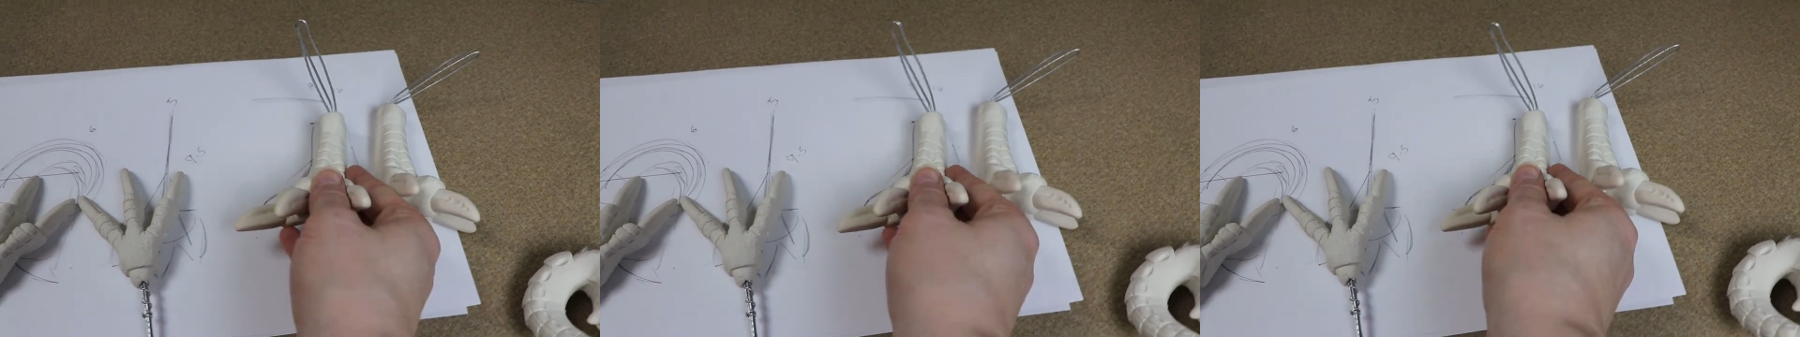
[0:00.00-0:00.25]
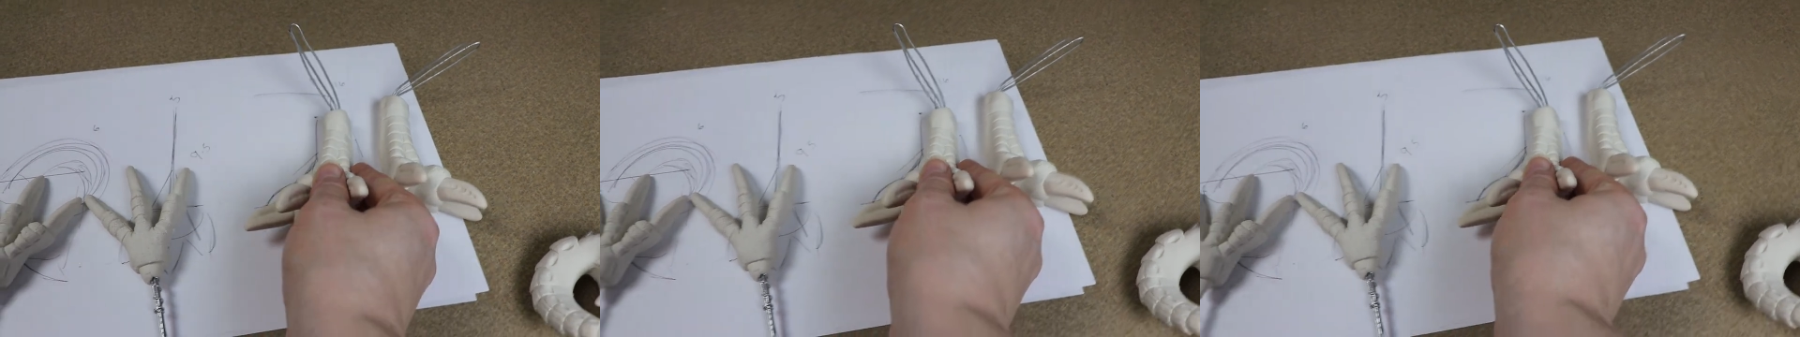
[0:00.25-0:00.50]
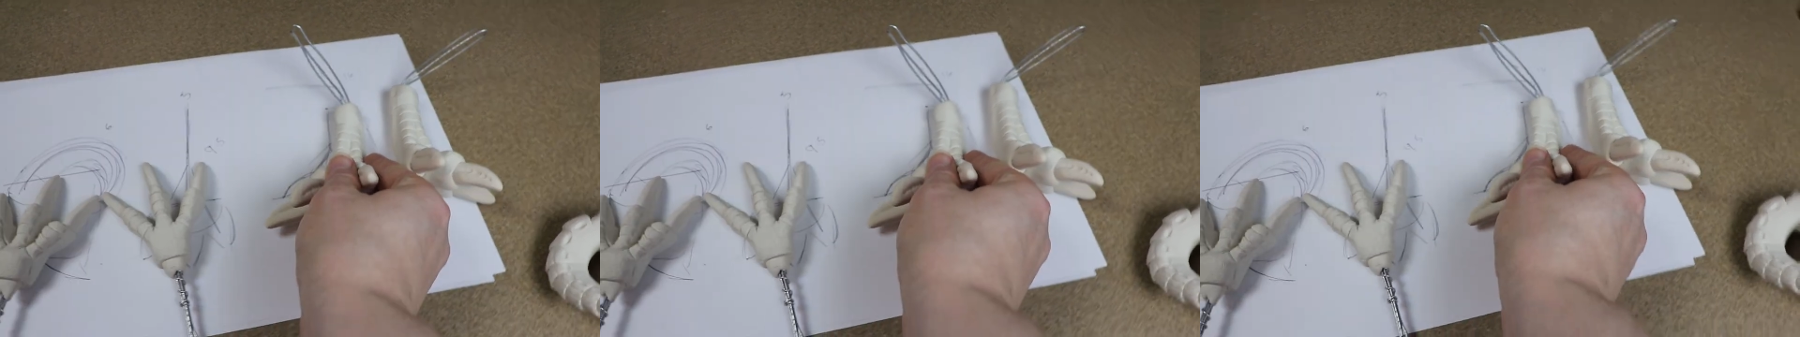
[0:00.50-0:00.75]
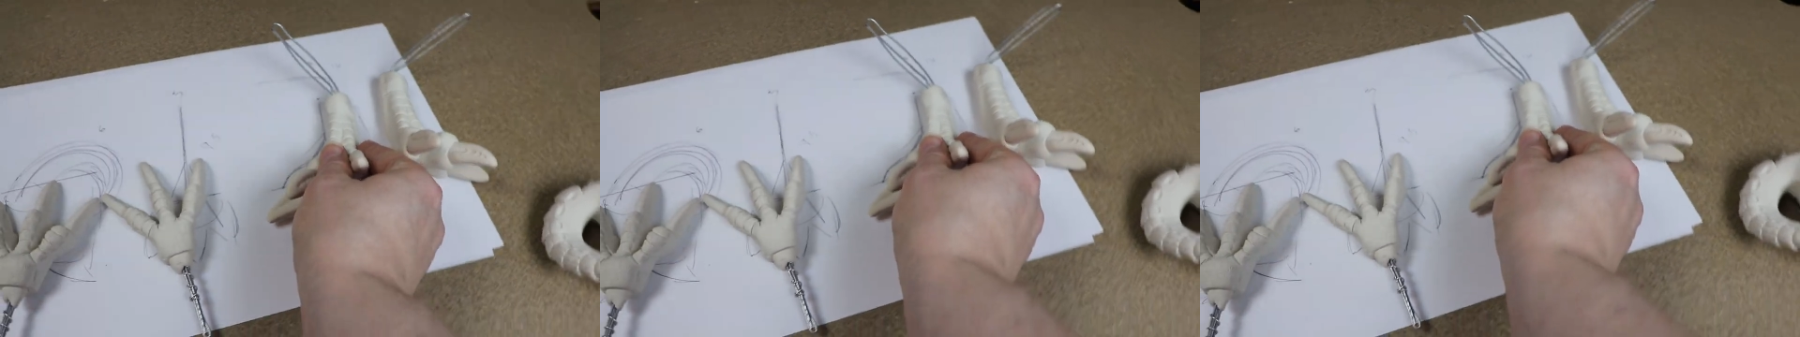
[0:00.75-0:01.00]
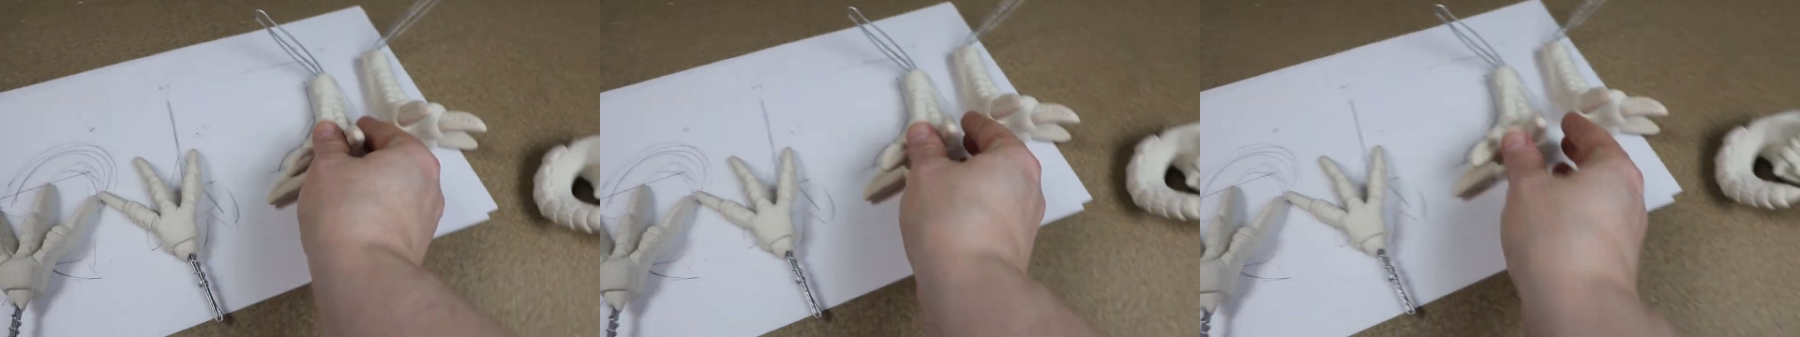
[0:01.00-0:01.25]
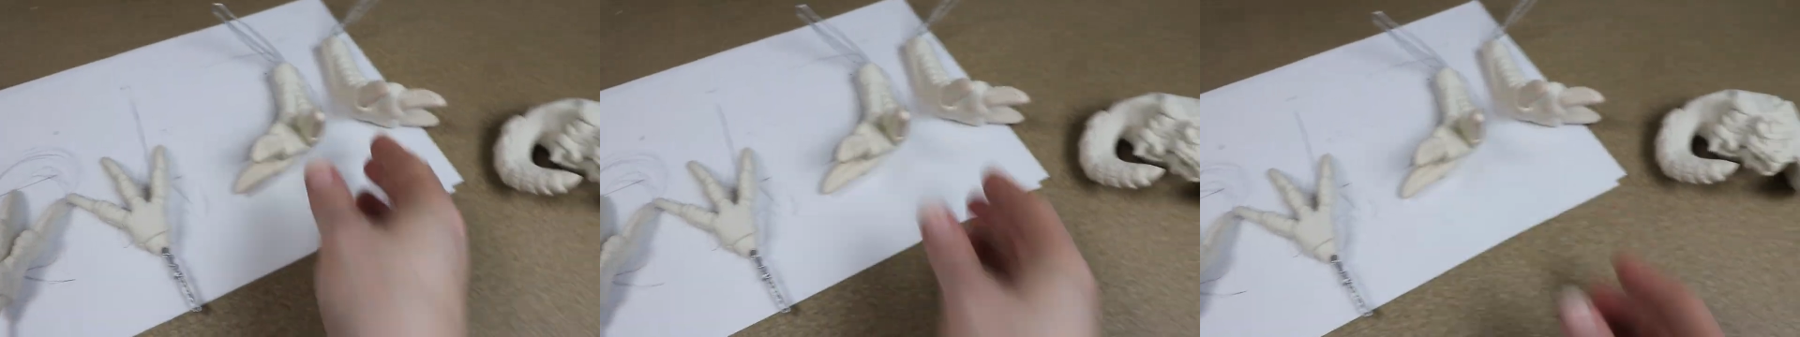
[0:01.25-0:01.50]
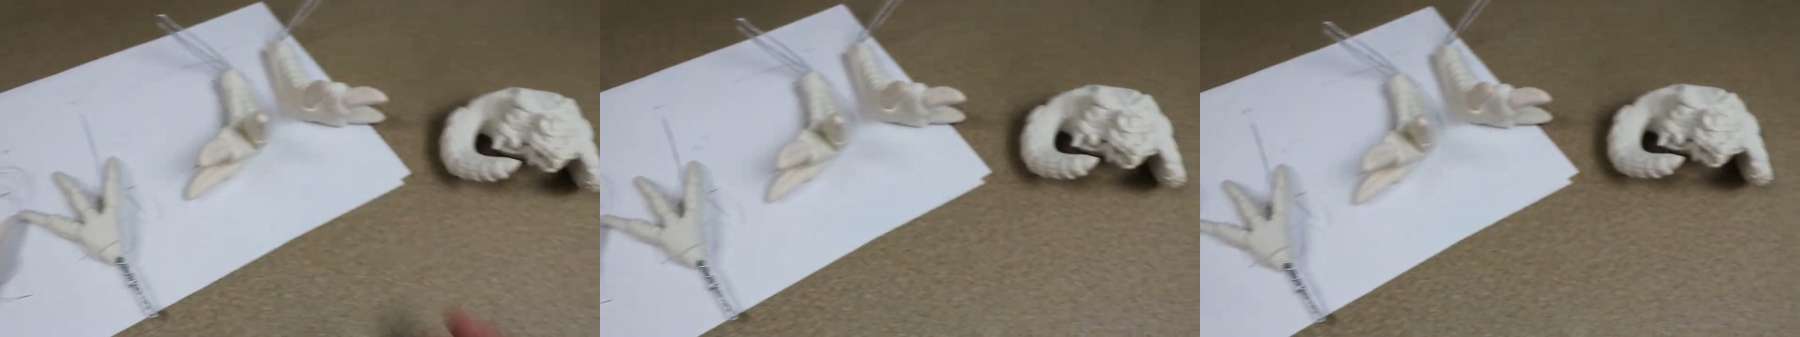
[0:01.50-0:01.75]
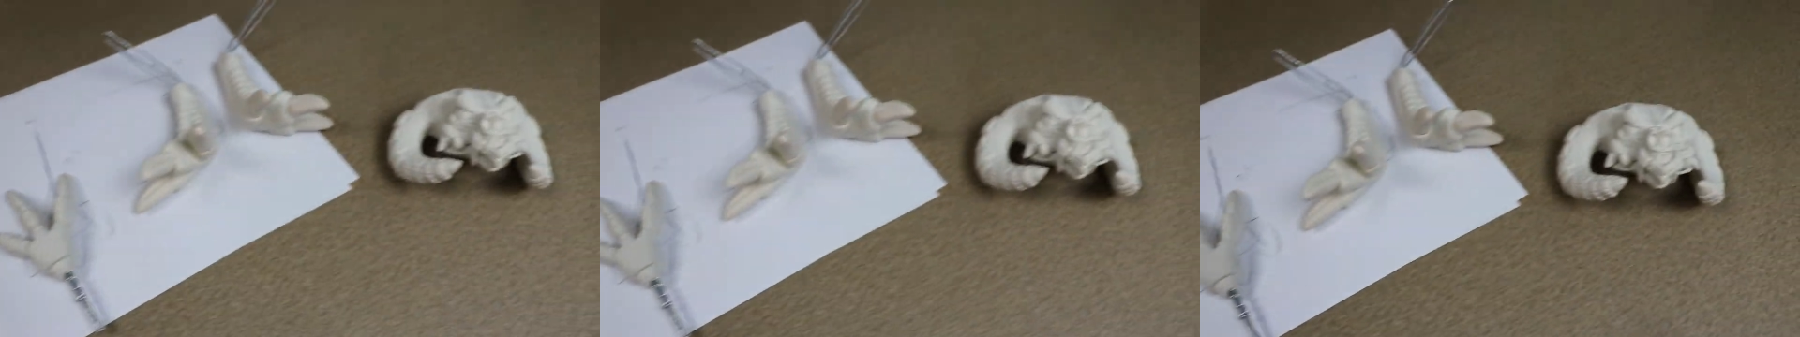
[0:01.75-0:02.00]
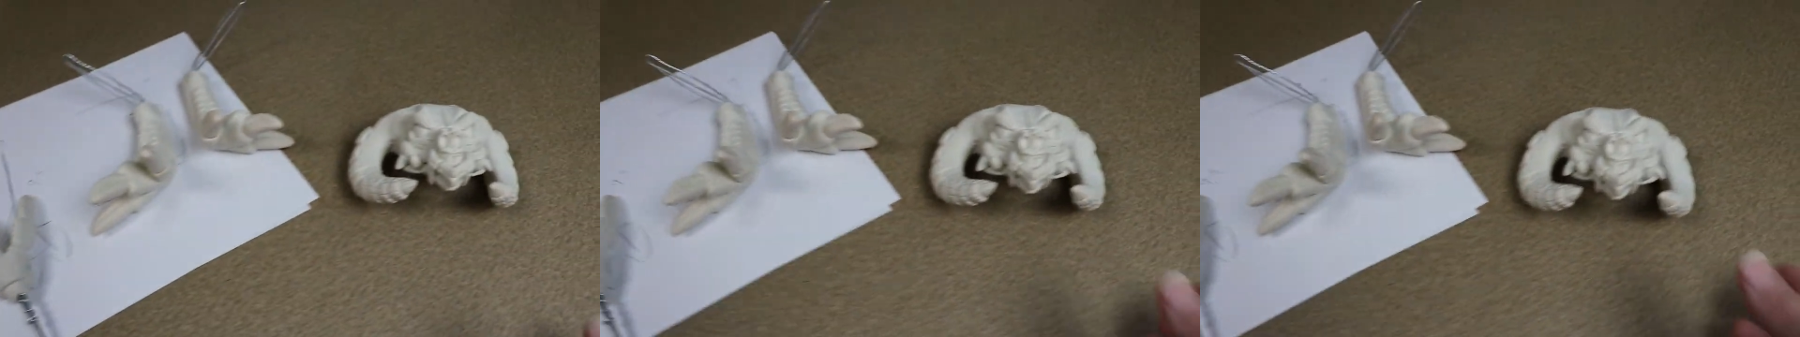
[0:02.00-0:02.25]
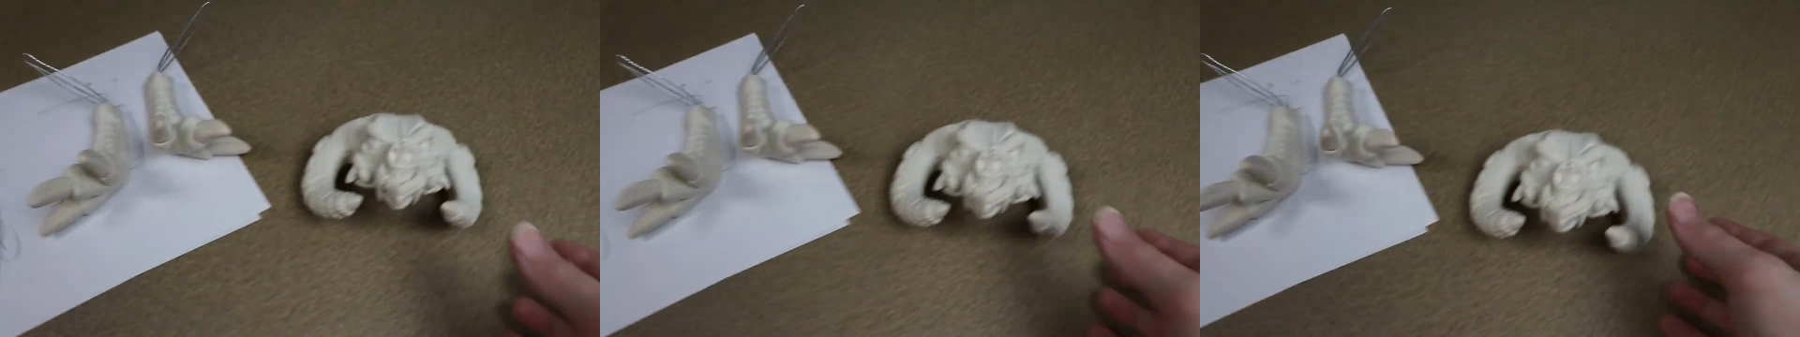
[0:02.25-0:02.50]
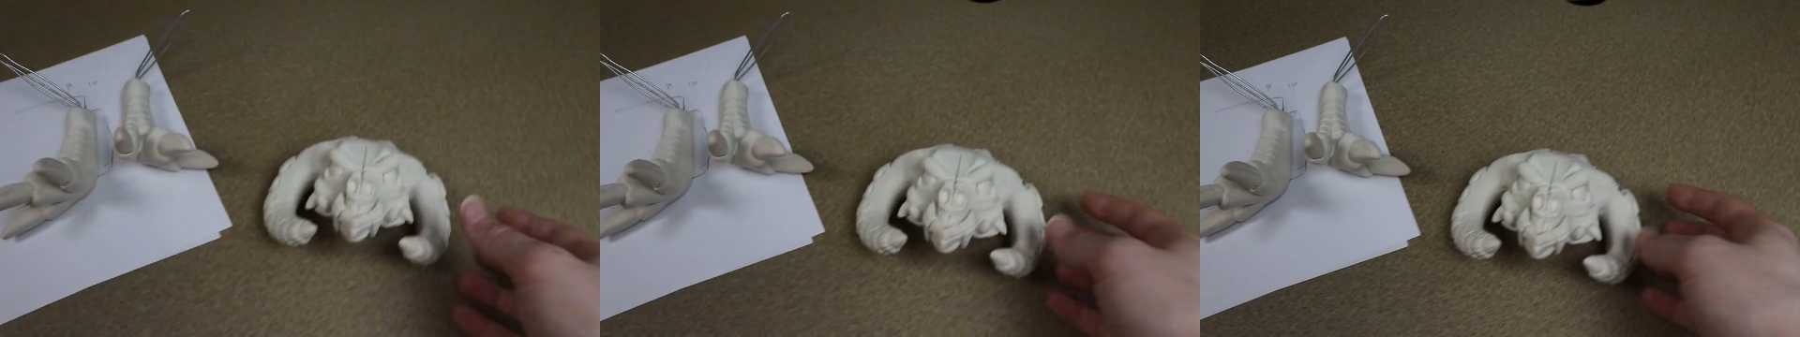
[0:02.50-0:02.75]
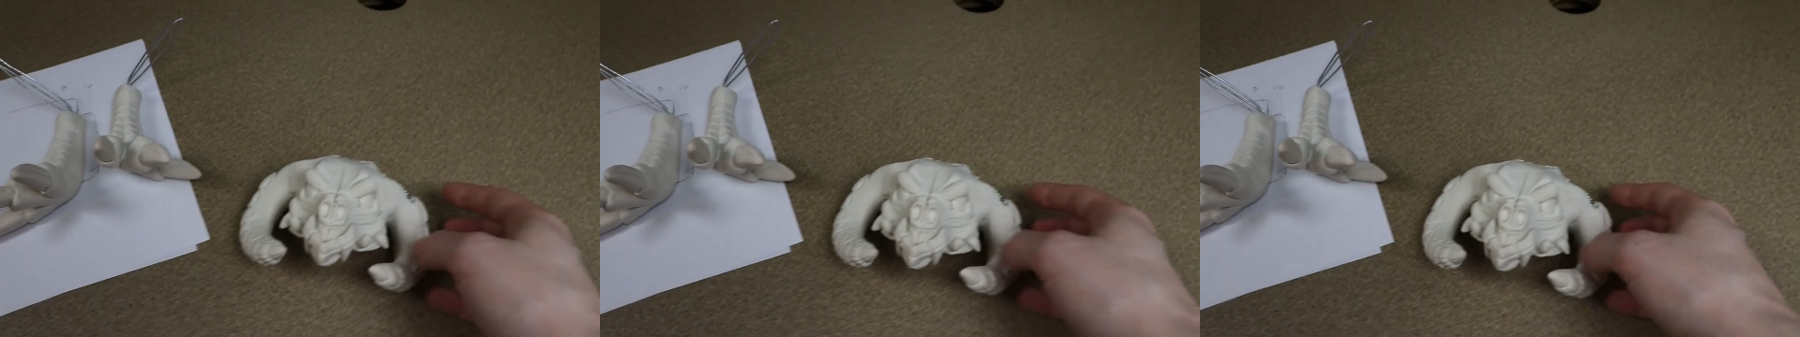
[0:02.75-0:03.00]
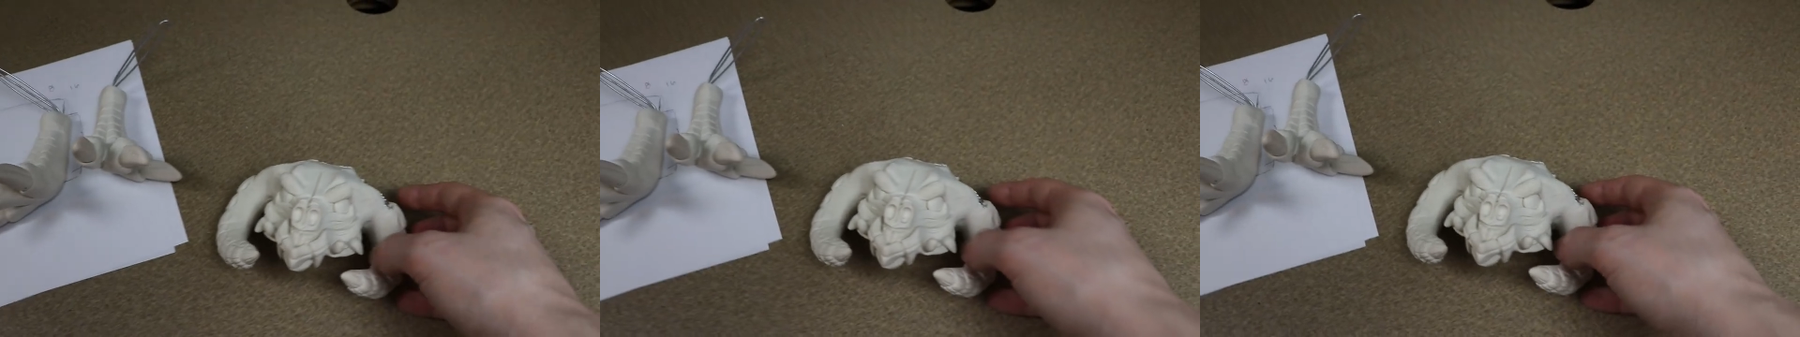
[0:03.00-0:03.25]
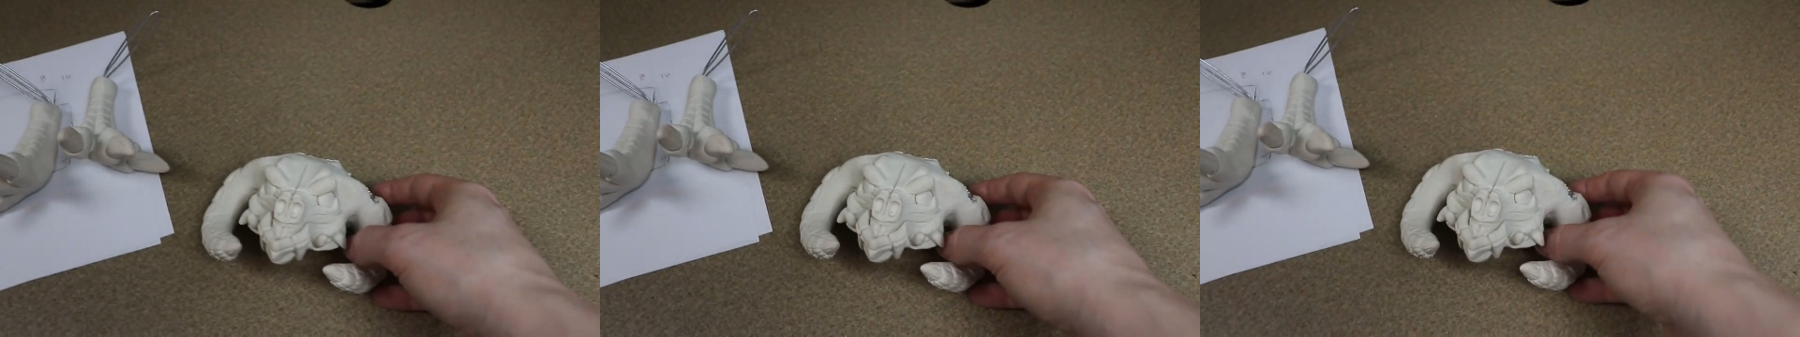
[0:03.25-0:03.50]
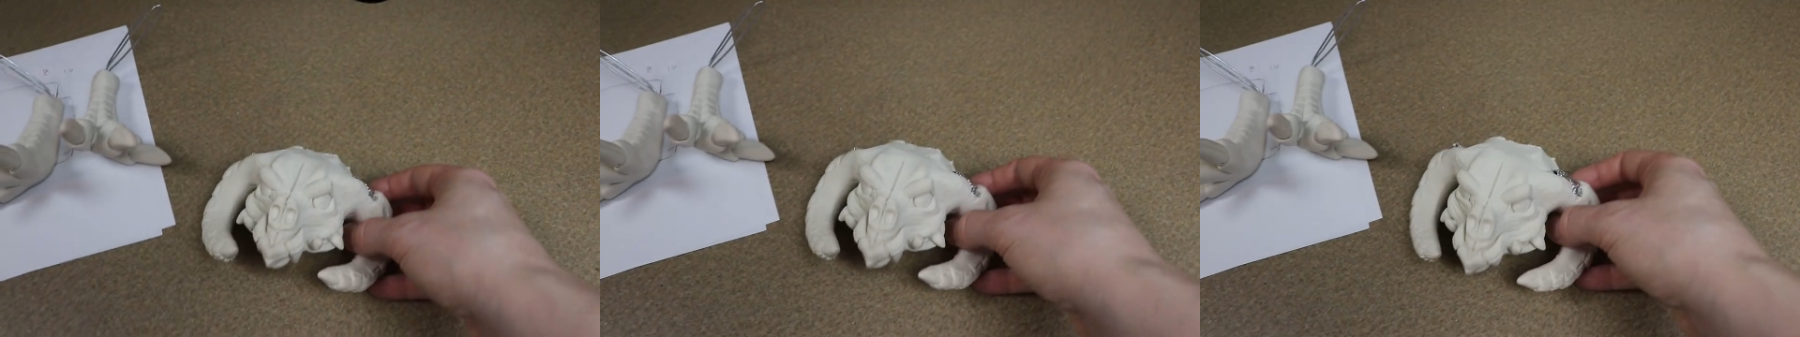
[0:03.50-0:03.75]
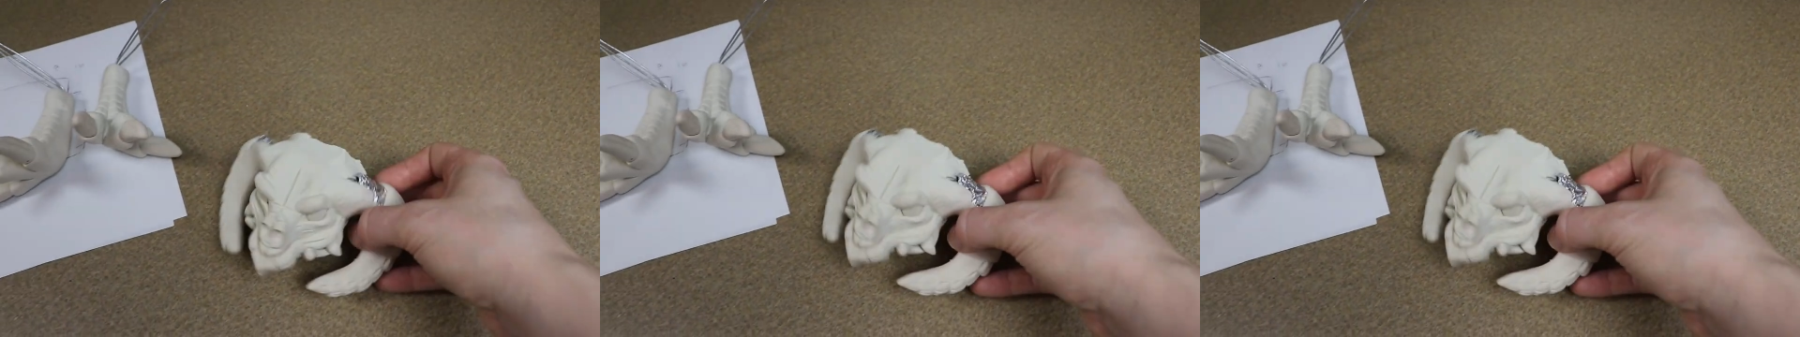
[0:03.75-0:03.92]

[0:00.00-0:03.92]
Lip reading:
Nobody's mouth can be seen.